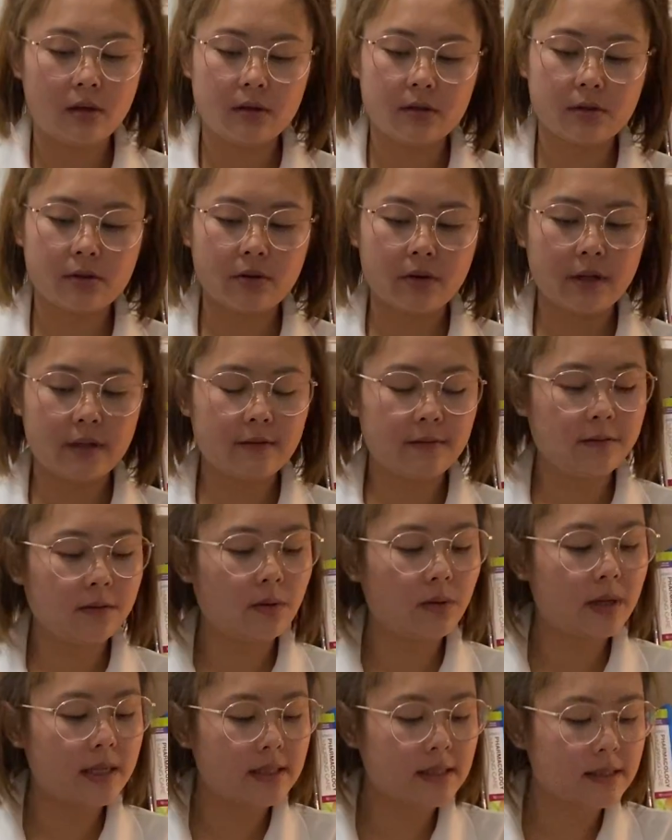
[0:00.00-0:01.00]
So
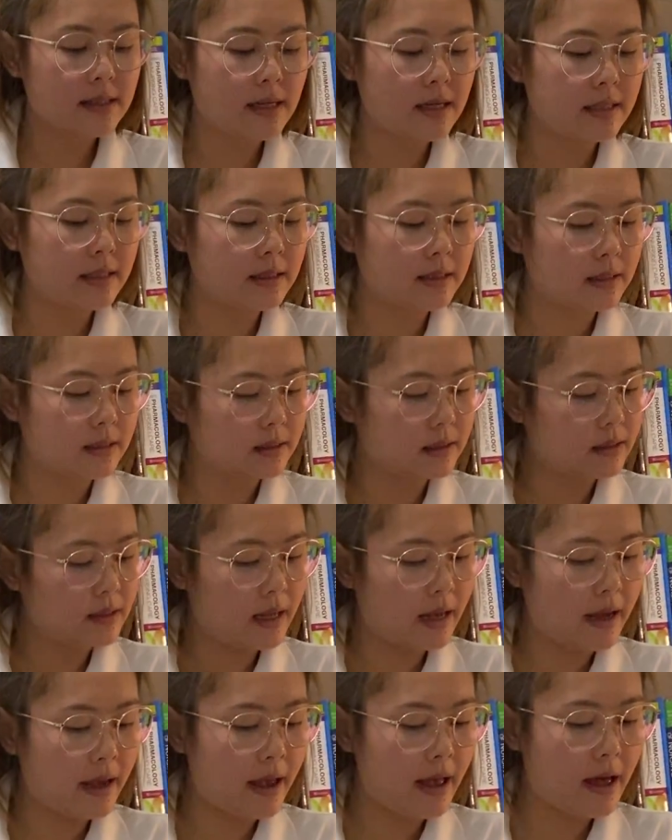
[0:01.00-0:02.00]
influenza is,
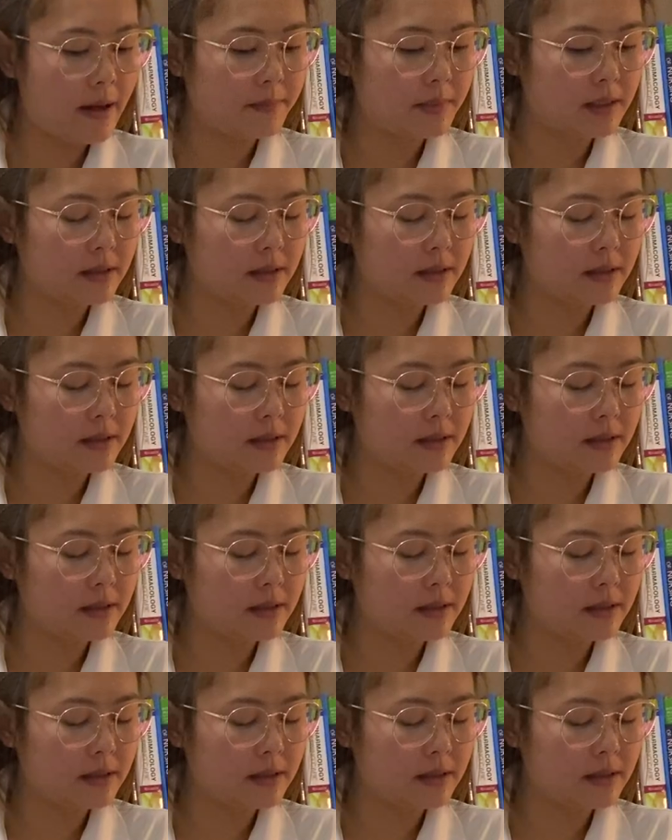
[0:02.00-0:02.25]
I have